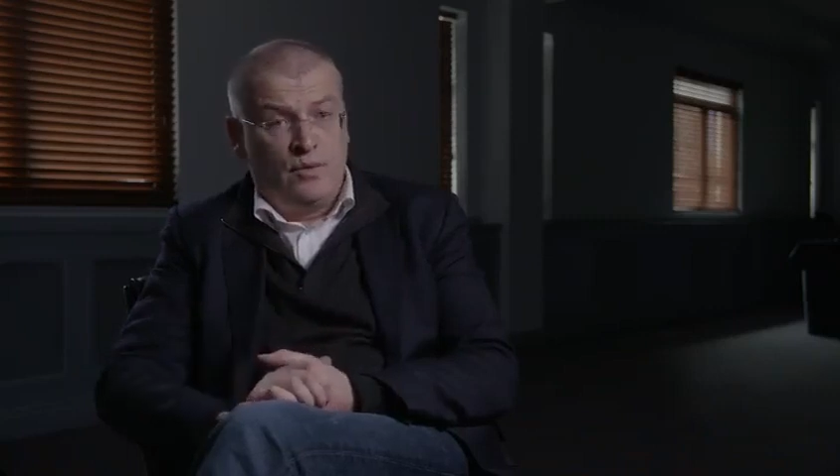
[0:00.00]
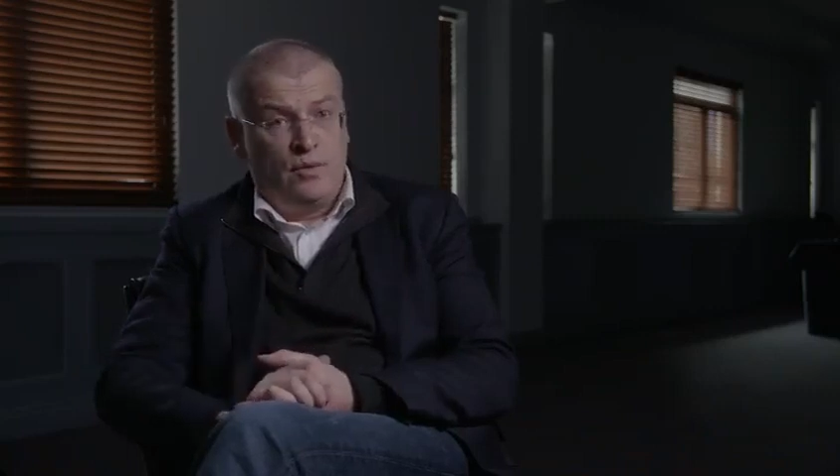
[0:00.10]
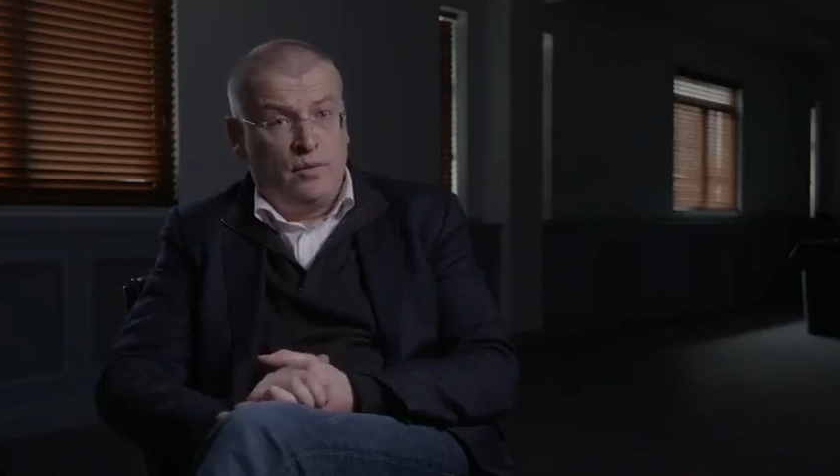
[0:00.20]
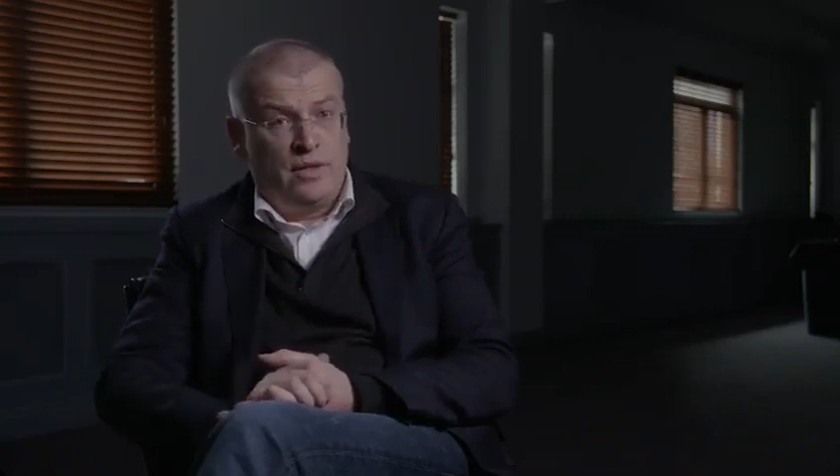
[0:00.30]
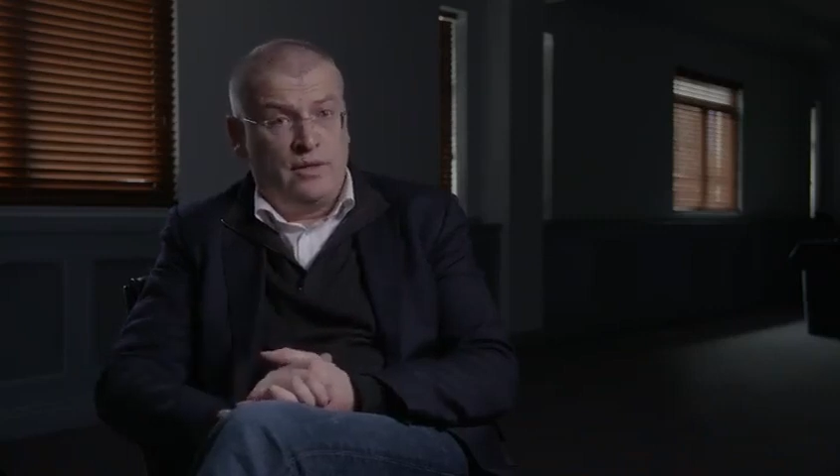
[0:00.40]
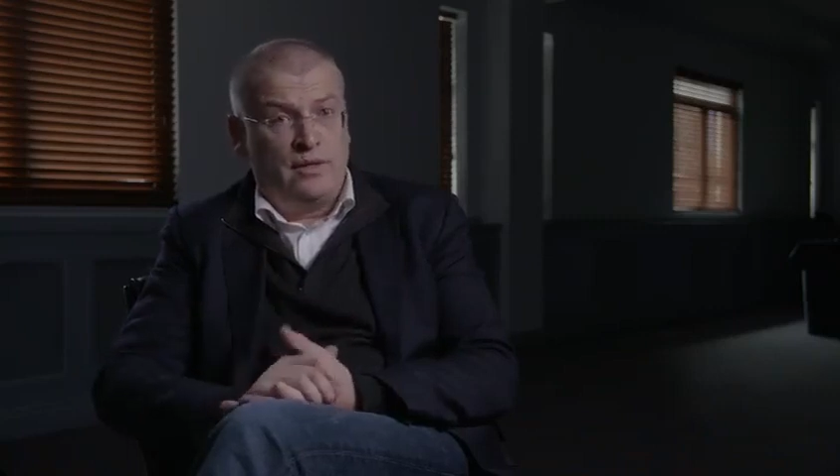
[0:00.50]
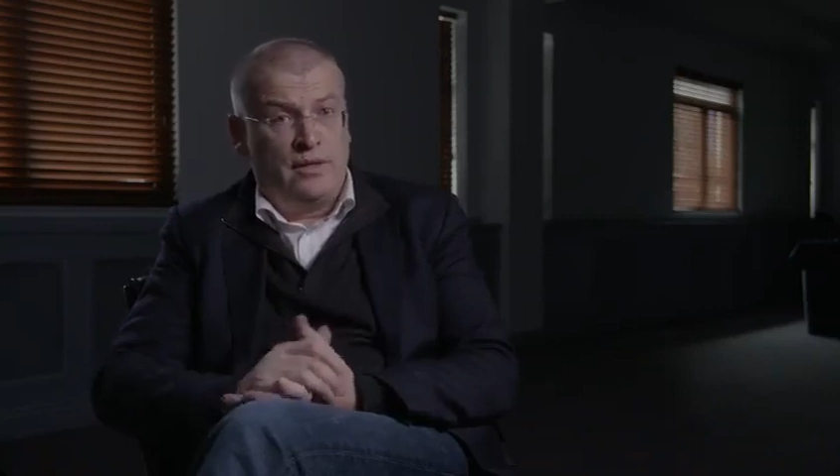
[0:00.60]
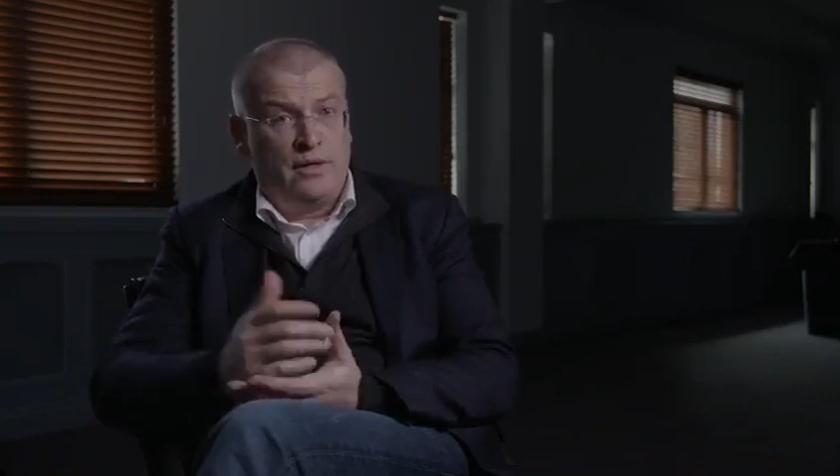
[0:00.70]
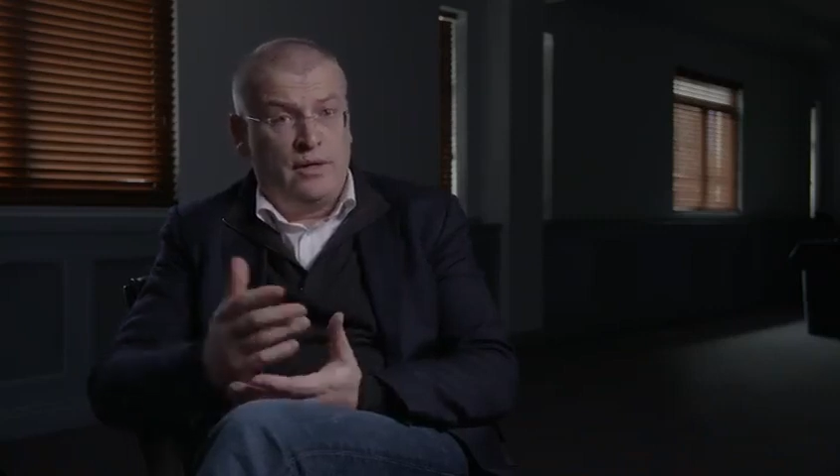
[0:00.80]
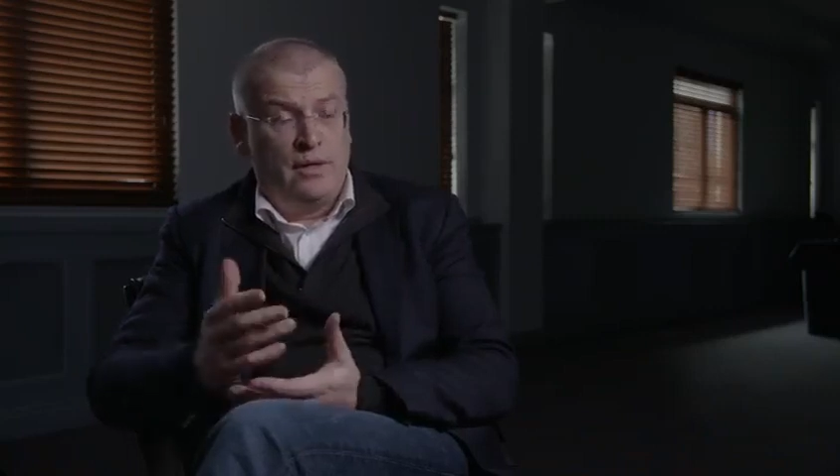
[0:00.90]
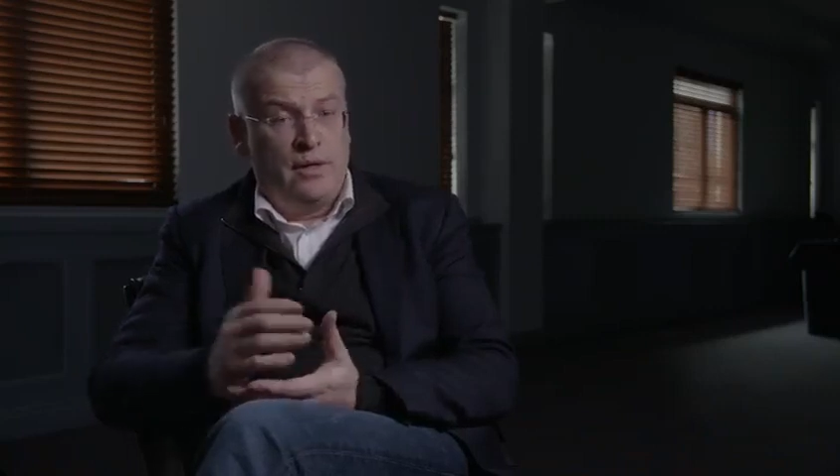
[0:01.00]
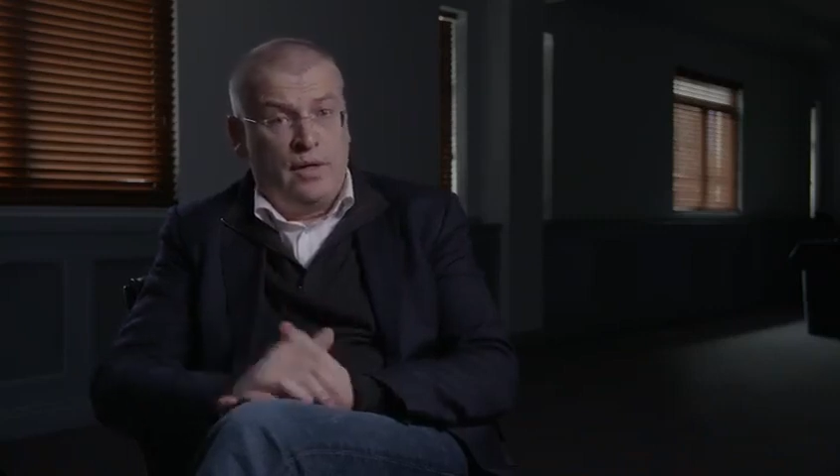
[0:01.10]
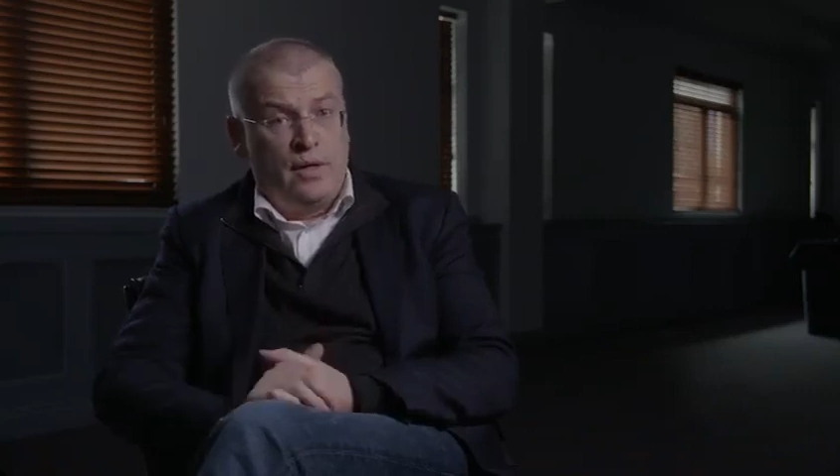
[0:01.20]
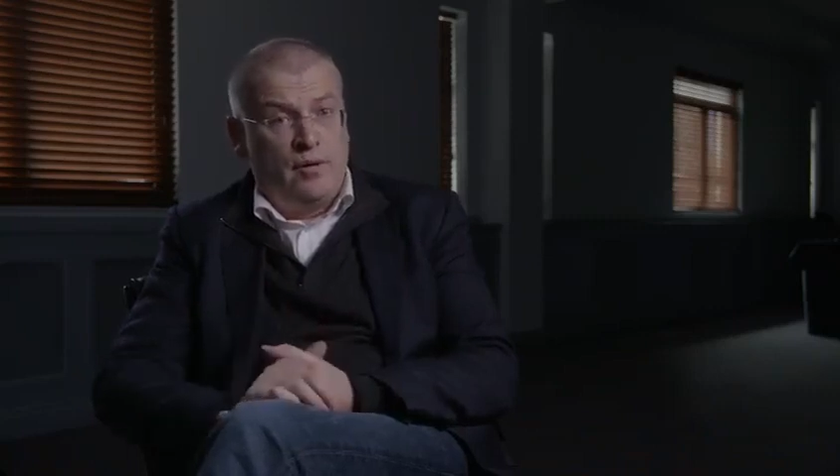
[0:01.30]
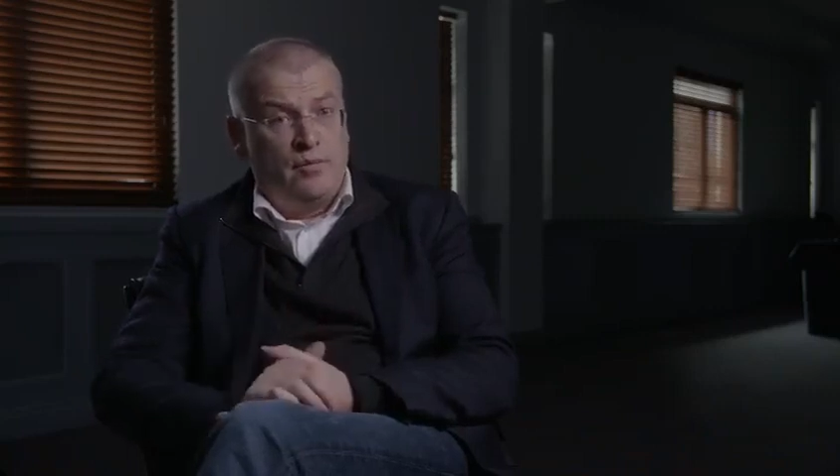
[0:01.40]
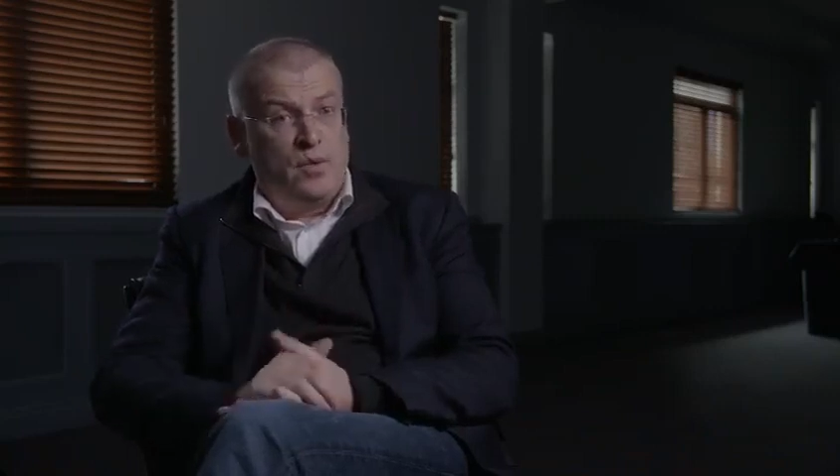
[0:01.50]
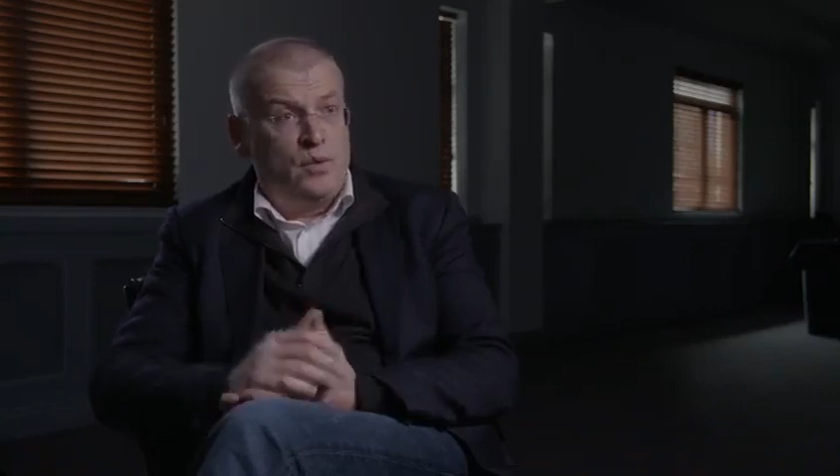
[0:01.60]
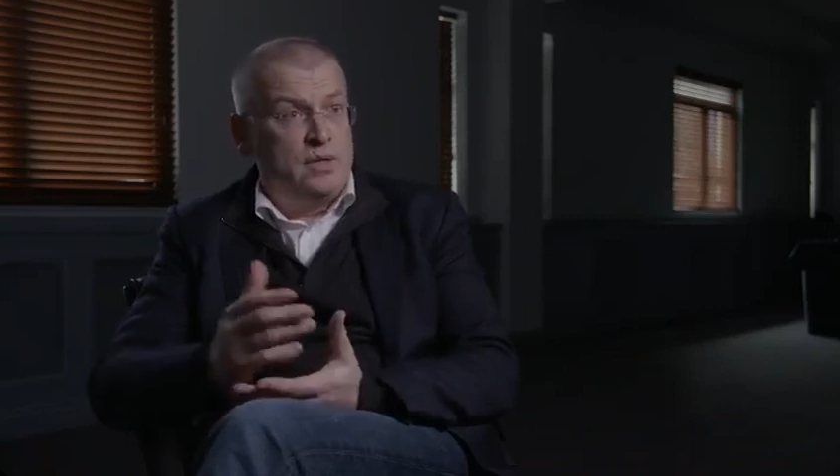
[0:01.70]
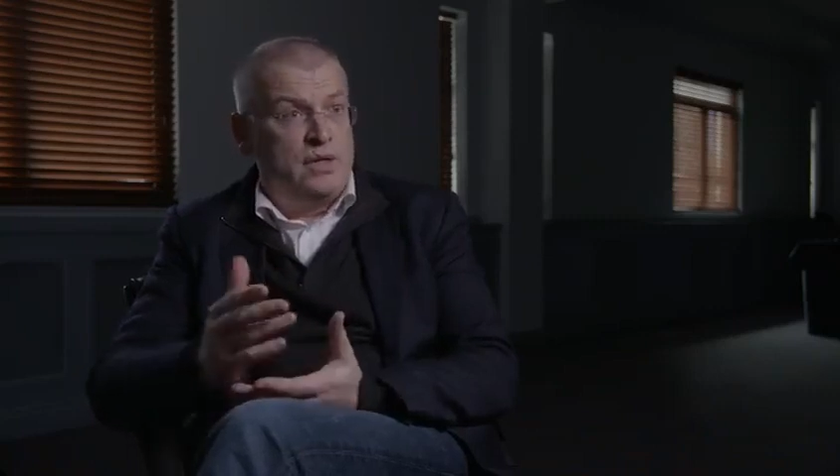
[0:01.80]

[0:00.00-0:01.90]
When we consider most